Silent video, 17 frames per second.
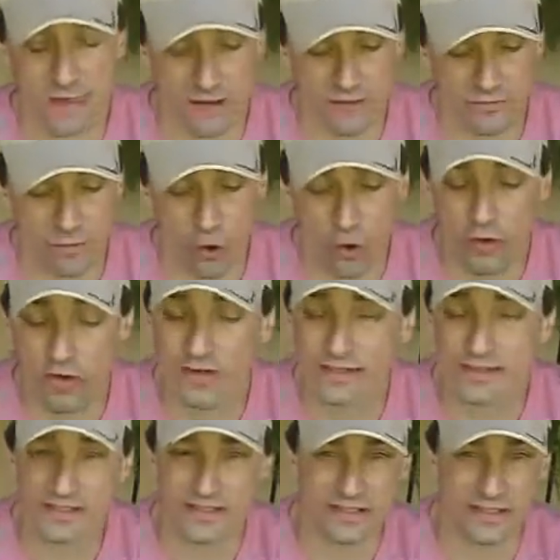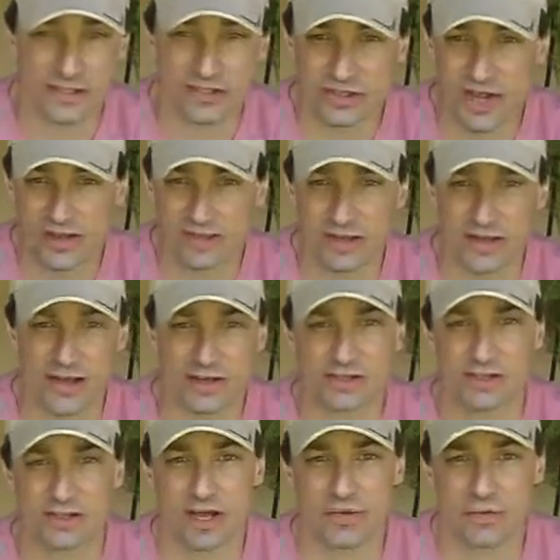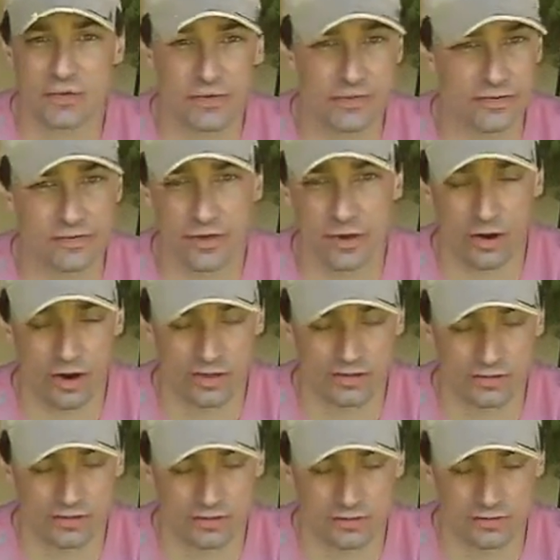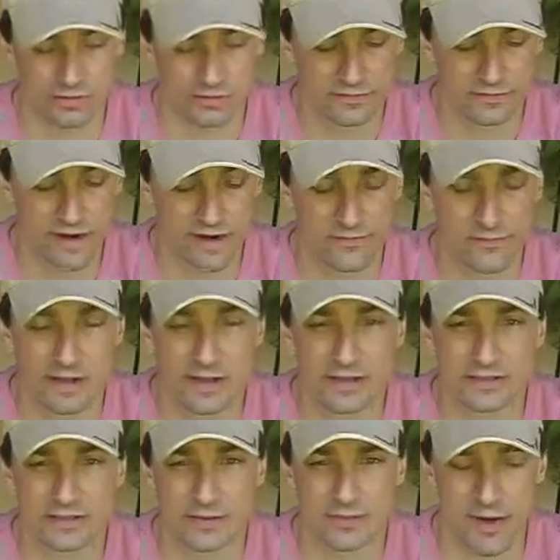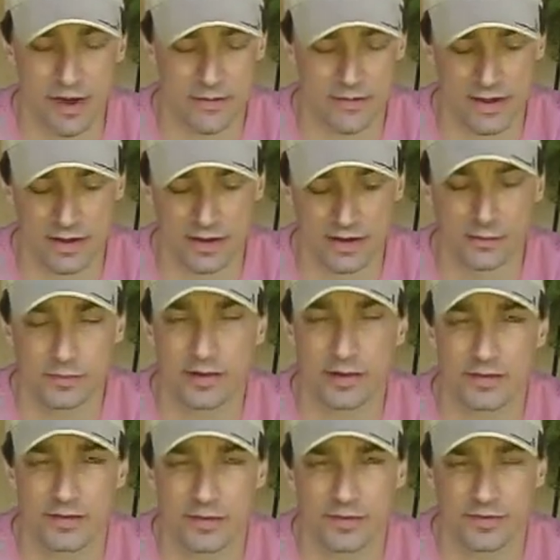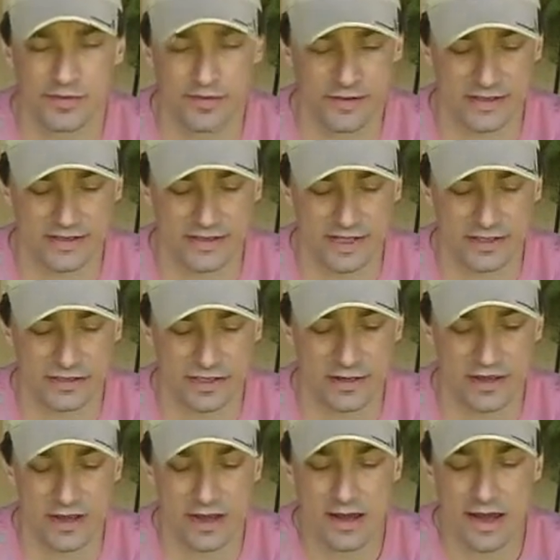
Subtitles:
If all this is in check that I shared with you in the last 5 minutes and maybe a little bit in the previous session,